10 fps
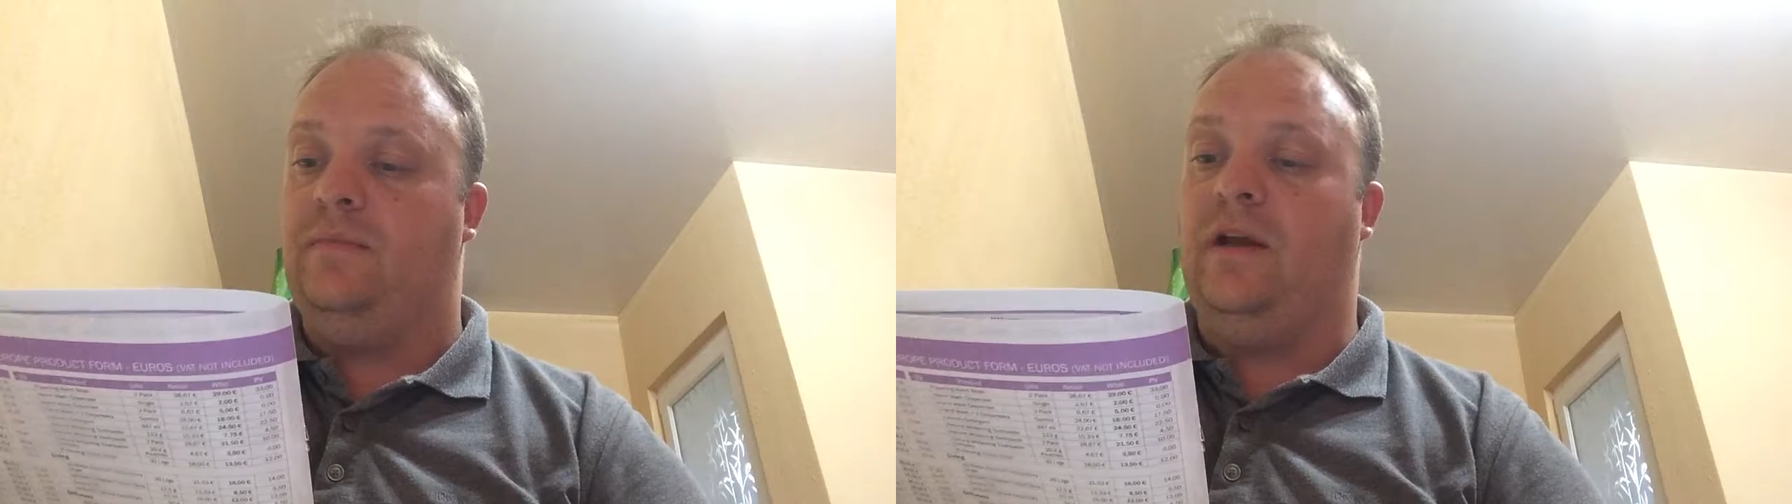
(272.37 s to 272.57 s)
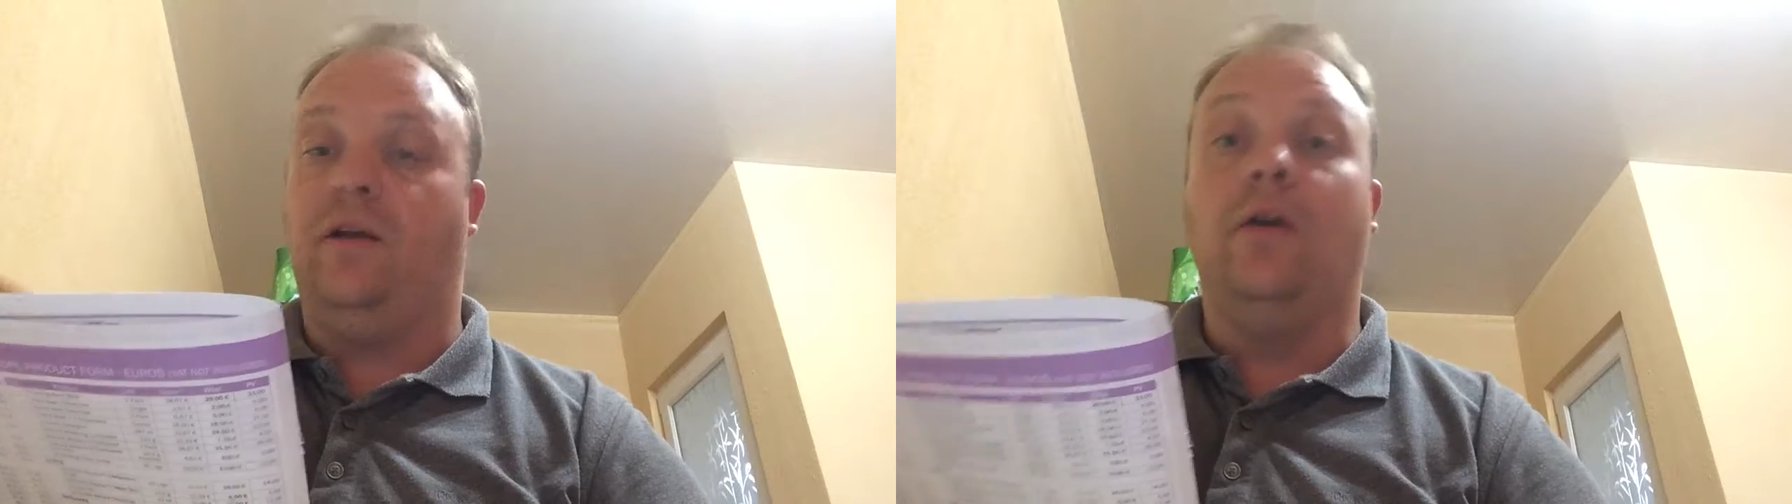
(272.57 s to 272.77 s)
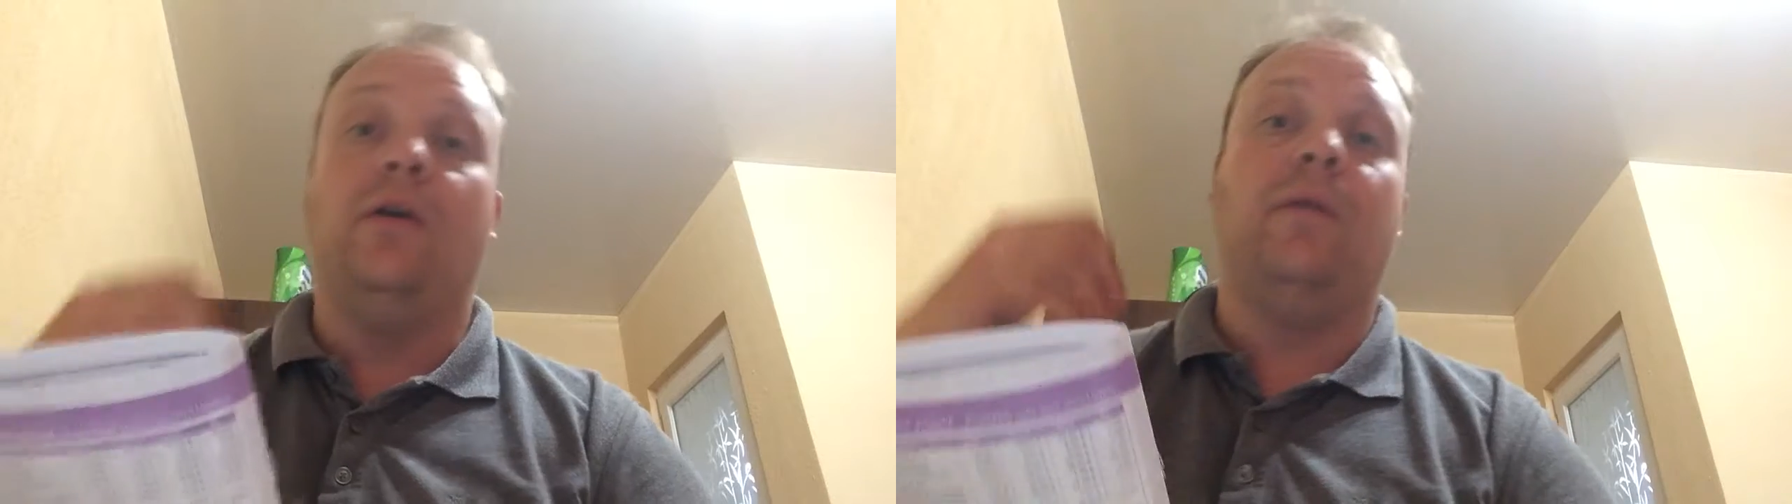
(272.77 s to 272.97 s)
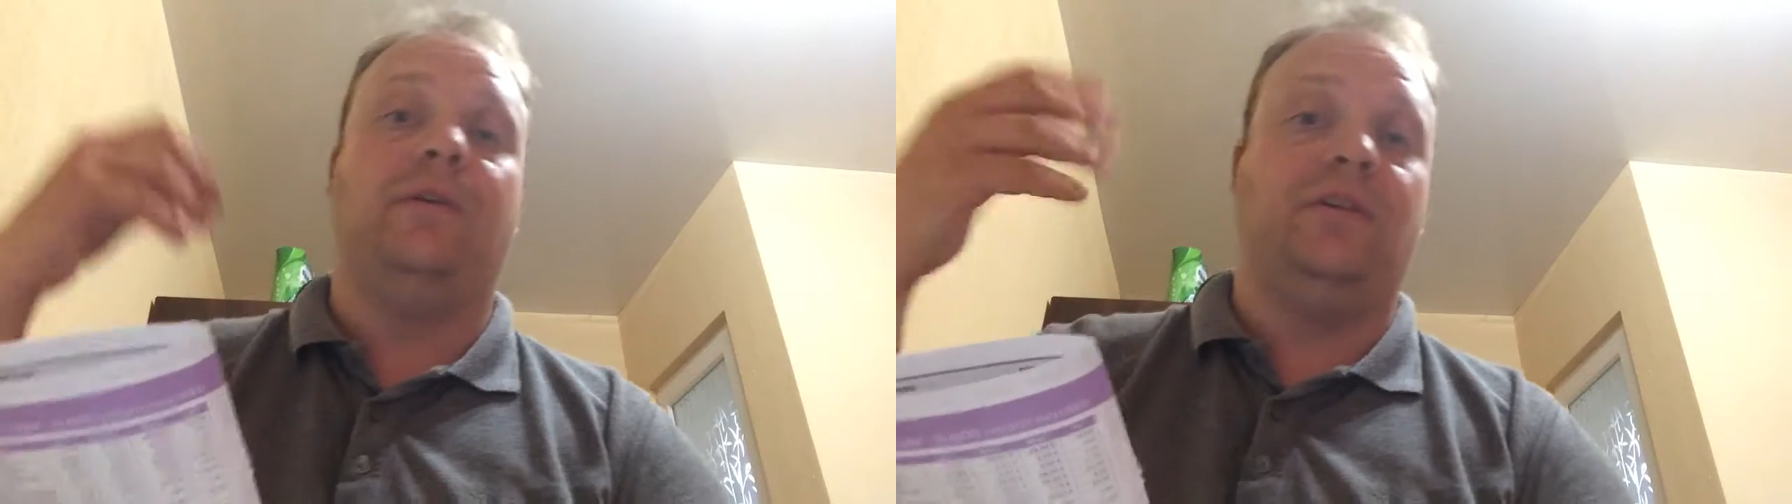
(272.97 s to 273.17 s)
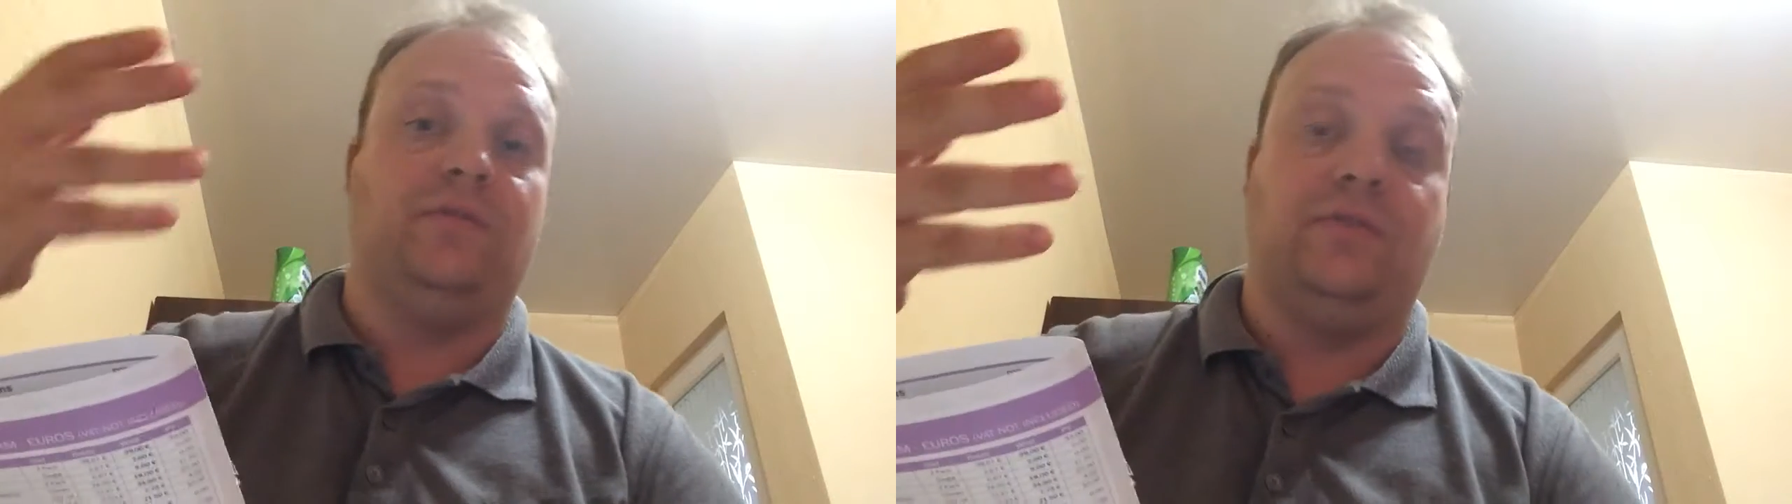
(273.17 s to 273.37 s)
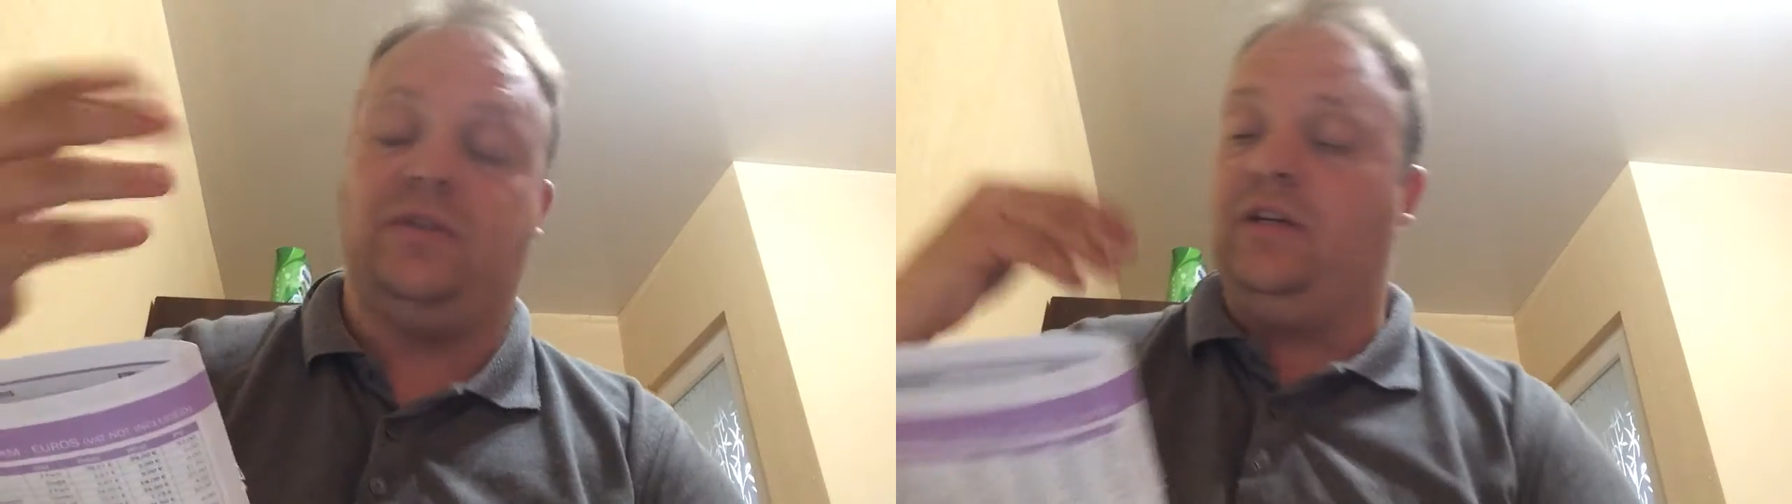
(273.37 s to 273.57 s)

Melaleuca, which is also